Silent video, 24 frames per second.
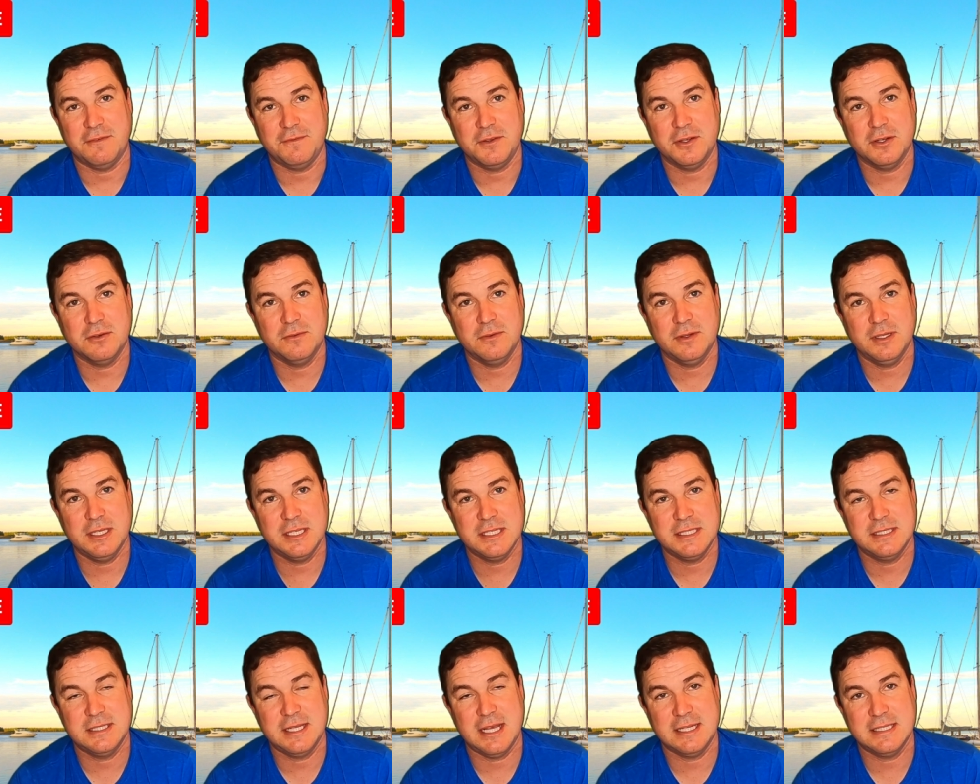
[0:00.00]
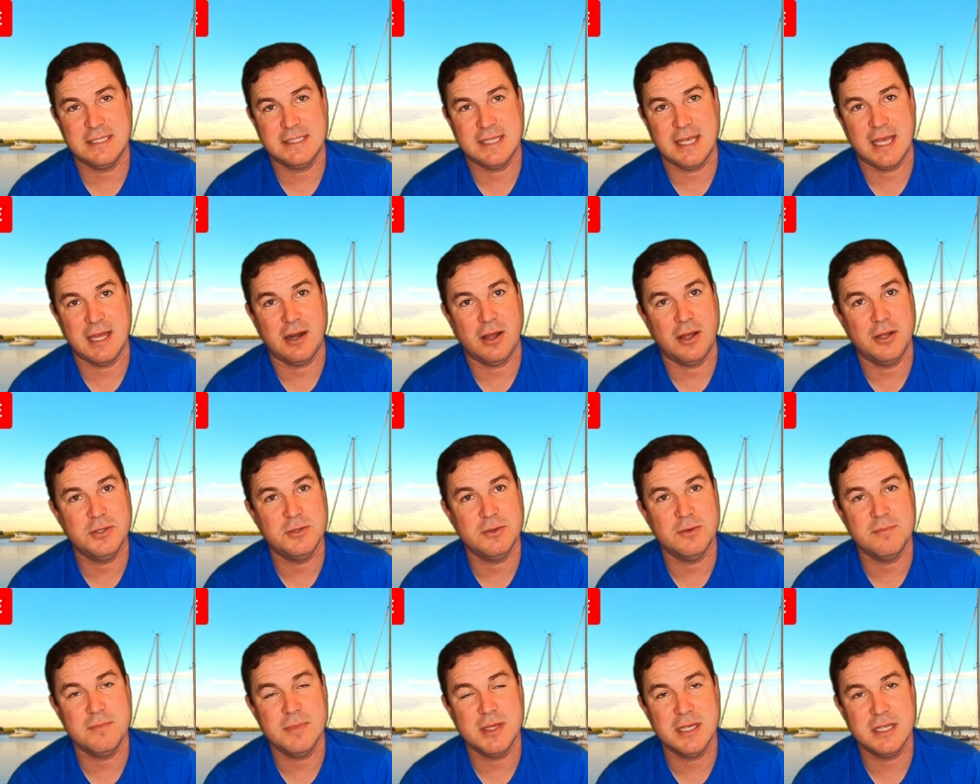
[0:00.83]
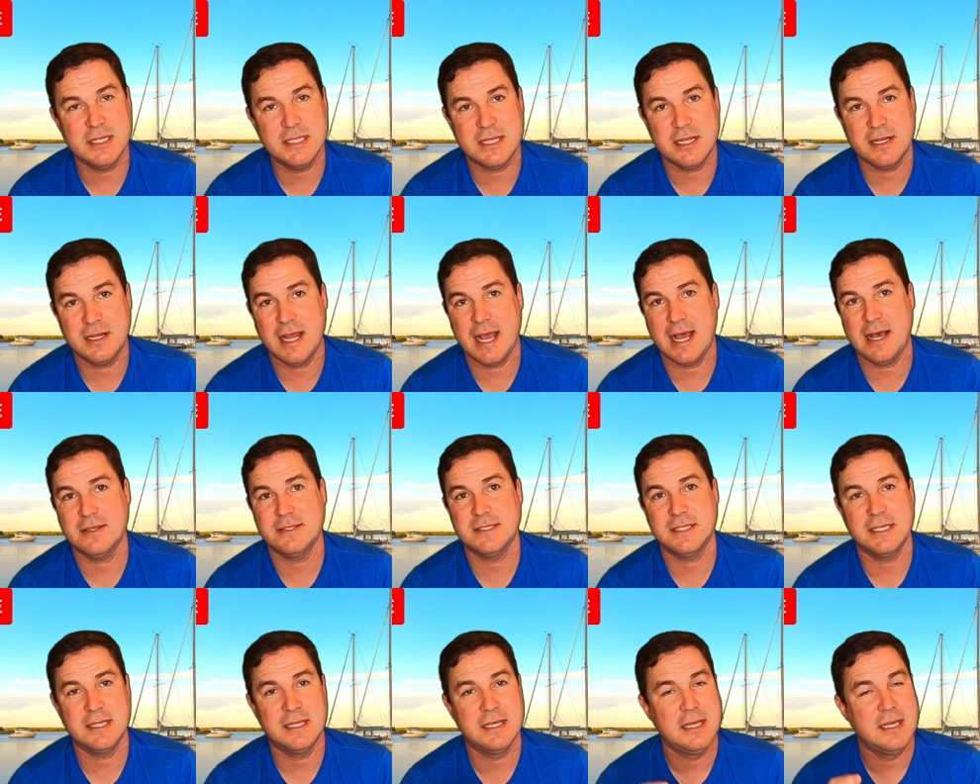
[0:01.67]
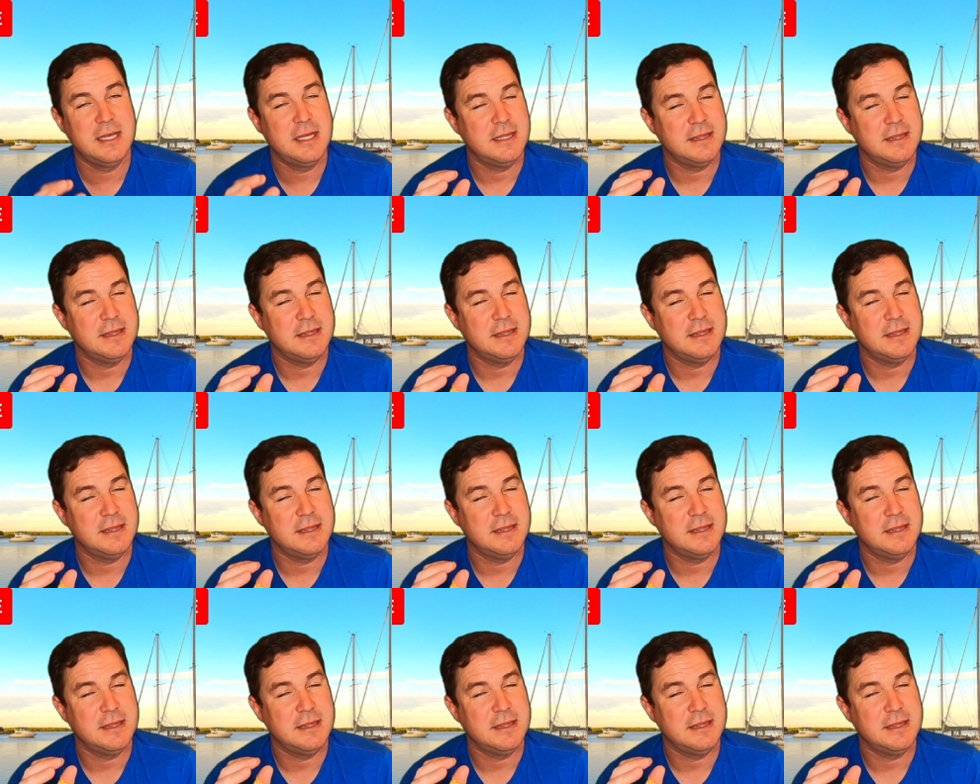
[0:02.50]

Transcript: If you're really dead set on doing military housing,